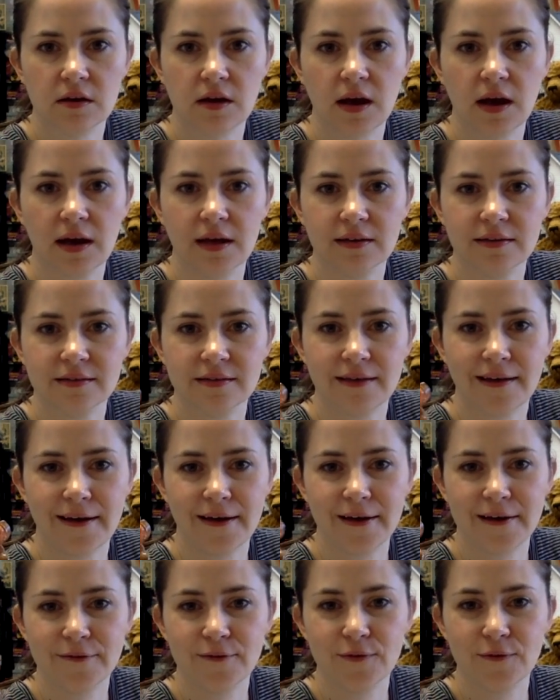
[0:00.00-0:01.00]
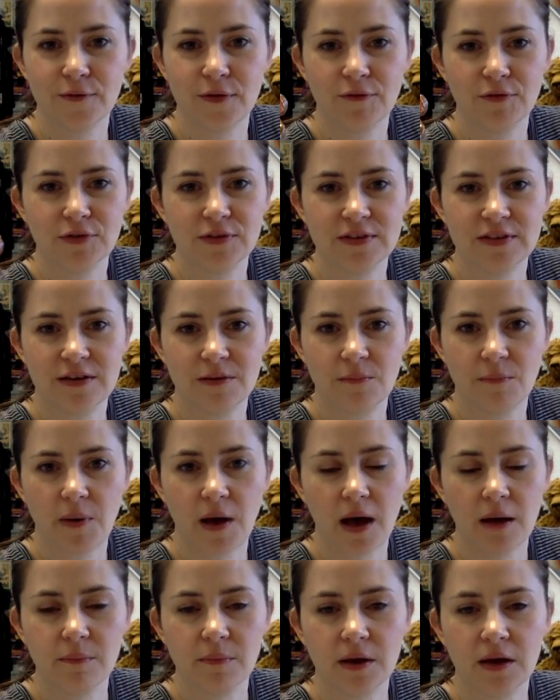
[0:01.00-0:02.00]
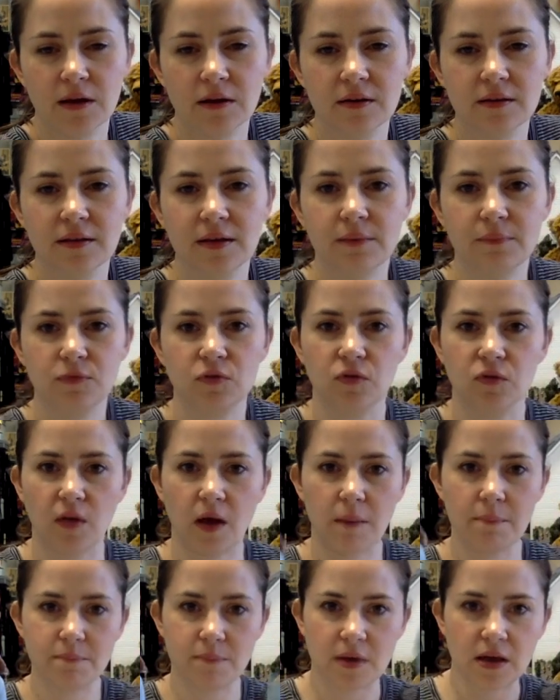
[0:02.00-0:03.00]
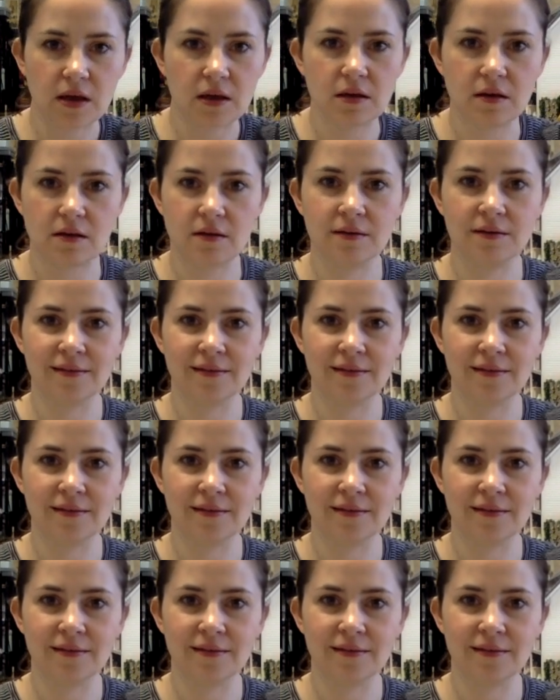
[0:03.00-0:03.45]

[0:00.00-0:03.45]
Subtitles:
as if you've ever seen Batman and they do that big